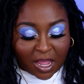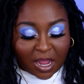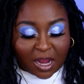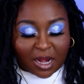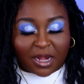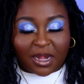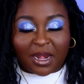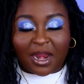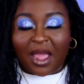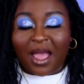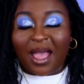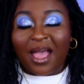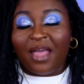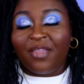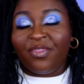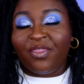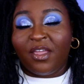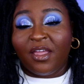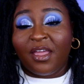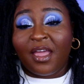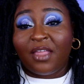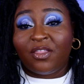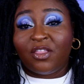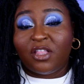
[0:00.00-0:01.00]
Now, I
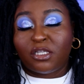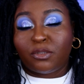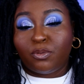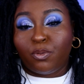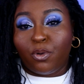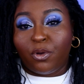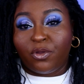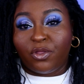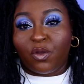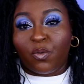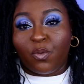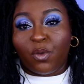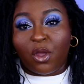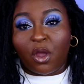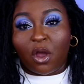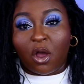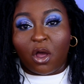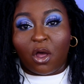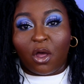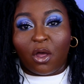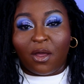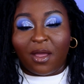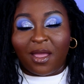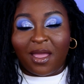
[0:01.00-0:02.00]
think at this point that we
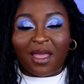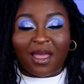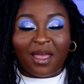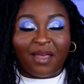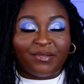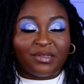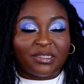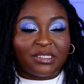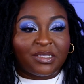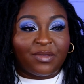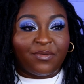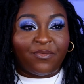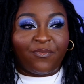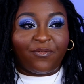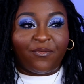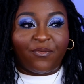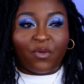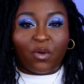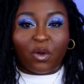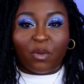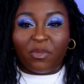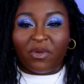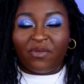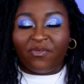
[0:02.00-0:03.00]
all have some
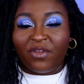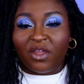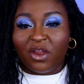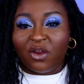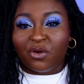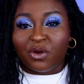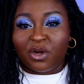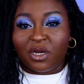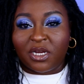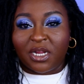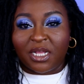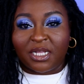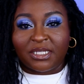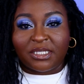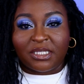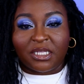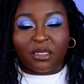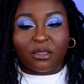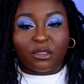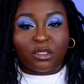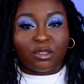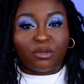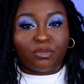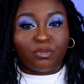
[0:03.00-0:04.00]
form of
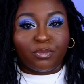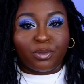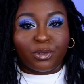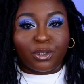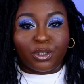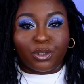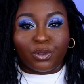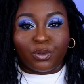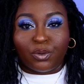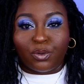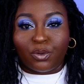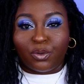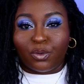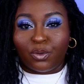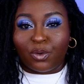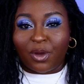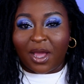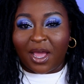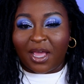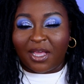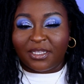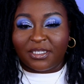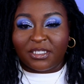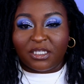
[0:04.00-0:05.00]
iridescent blue,
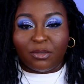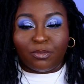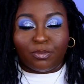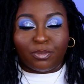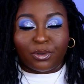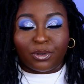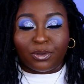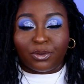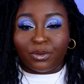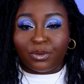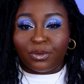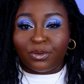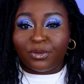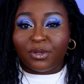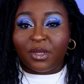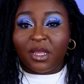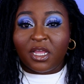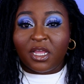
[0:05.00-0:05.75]
icy blue